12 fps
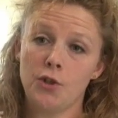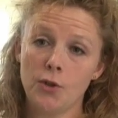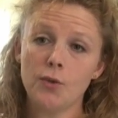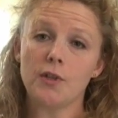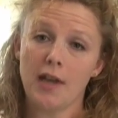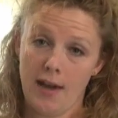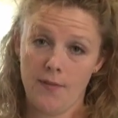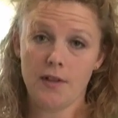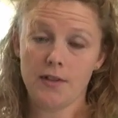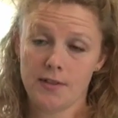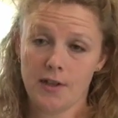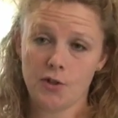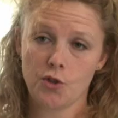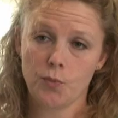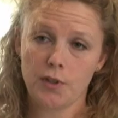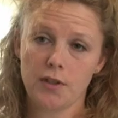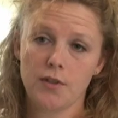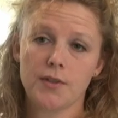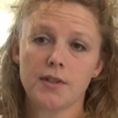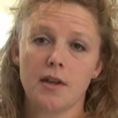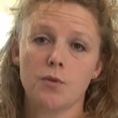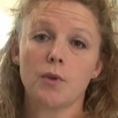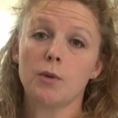to have that discussion with our son,